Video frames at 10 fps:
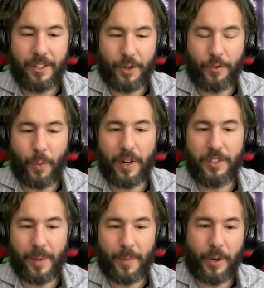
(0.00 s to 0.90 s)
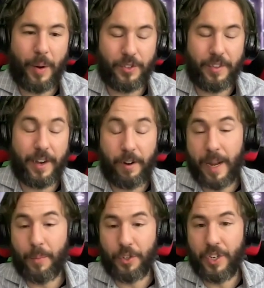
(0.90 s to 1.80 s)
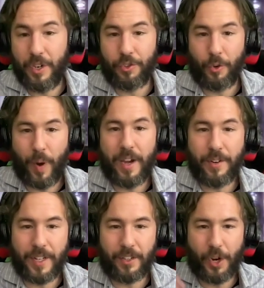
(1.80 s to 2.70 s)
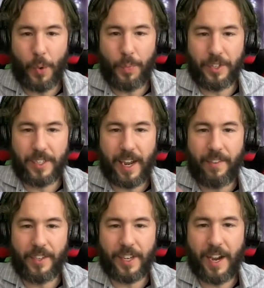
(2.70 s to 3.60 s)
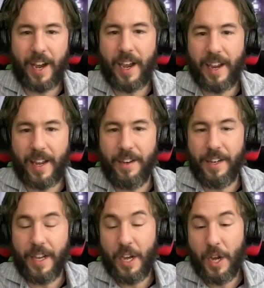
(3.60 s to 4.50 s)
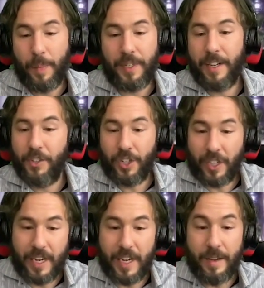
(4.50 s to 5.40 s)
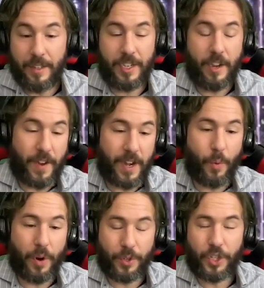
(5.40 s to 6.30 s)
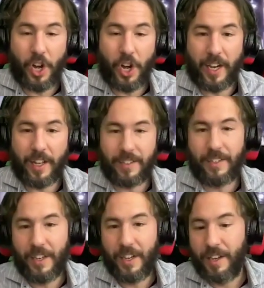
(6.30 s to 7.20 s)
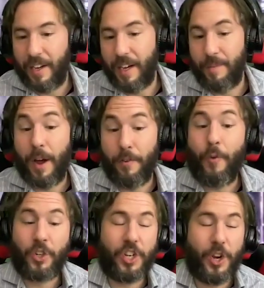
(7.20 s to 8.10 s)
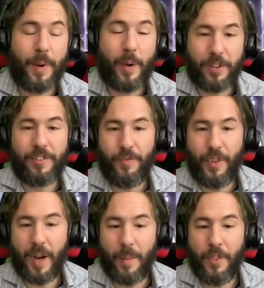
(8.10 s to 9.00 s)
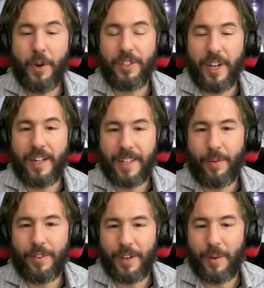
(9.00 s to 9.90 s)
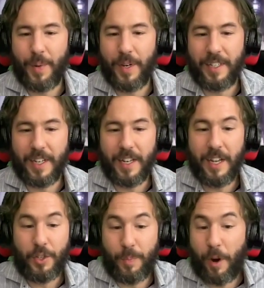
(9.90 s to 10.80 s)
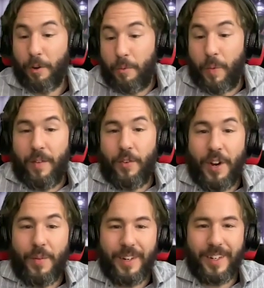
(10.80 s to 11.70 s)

So for one summer, I was there and able to use their radio telescopes to scan the sky and potentially see if anyone was calling us. Unfortunately, nobody was those nights I was there, but tomorrow, we never know.